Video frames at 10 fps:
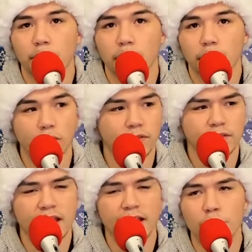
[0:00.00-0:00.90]
Don't
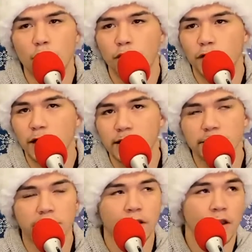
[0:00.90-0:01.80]
take no for an
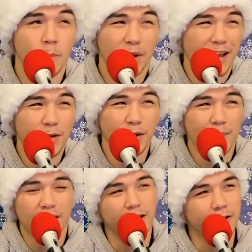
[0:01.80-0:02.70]
answer. But anyway, I'm
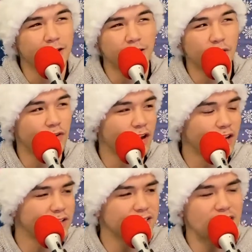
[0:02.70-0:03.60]
not here to get all
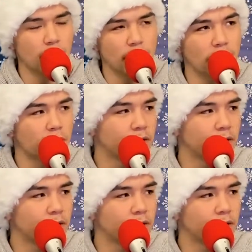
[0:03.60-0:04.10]
fucking sentimental and